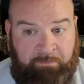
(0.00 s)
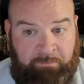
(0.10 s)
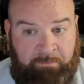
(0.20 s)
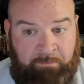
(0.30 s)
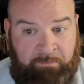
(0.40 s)

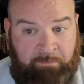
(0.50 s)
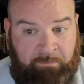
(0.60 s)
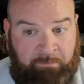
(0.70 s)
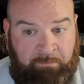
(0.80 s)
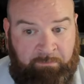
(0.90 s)

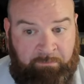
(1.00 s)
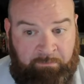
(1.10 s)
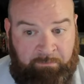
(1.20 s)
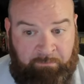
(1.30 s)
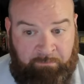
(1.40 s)

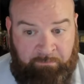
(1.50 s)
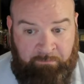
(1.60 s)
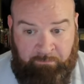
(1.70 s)
No one is speaking in this clip.